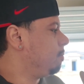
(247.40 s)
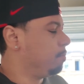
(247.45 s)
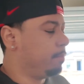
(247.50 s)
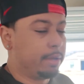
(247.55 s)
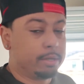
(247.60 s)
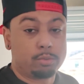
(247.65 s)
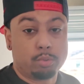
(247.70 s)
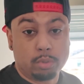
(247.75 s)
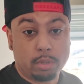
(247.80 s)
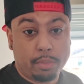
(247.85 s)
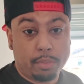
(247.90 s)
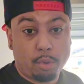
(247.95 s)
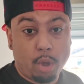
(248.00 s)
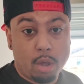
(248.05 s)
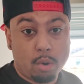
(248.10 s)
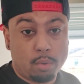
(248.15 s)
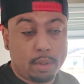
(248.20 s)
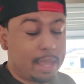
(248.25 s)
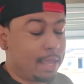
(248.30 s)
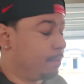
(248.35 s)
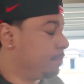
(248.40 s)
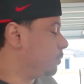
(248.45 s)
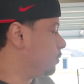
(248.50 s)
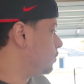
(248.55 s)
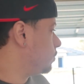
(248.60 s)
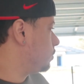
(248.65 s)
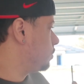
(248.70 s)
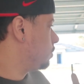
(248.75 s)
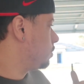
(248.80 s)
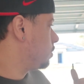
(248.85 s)
mess with the throttle
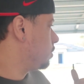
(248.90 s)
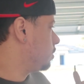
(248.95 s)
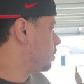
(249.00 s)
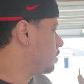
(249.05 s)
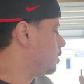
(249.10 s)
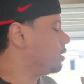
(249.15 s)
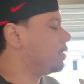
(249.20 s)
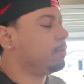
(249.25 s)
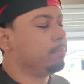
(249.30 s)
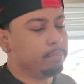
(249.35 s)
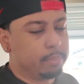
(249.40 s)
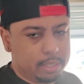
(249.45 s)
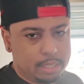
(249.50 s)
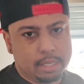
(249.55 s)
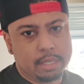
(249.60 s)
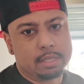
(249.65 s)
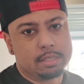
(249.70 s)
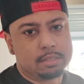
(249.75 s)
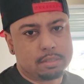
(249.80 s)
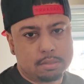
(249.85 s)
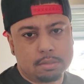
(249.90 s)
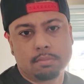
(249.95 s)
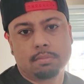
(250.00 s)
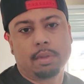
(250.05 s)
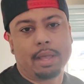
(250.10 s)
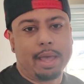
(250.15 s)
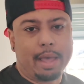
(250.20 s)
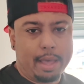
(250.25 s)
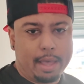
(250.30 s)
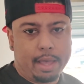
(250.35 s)
cable, because
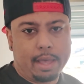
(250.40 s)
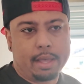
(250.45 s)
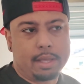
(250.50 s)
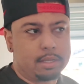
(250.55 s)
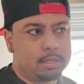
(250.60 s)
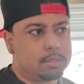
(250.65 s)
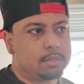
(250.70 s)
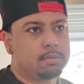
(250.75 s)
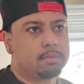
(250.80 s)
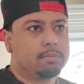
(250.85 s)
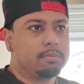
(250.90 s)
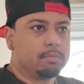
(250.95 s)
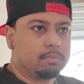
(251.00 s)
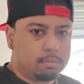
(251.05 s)
as